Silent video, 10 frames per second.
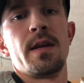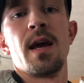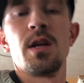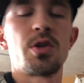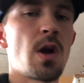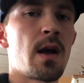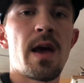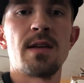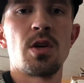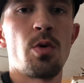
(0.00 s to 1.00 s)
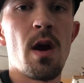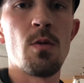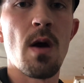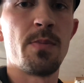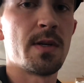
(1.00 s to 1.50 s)
Kenetrek has a great
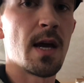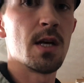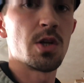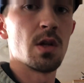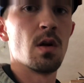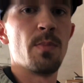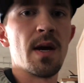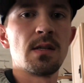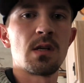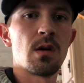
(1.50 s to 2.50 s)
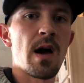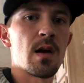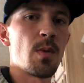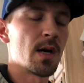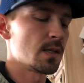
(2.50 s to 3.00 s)
reputation. They're based here out
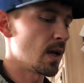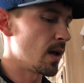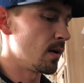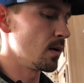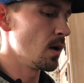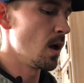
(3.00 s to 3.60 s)
of Montana,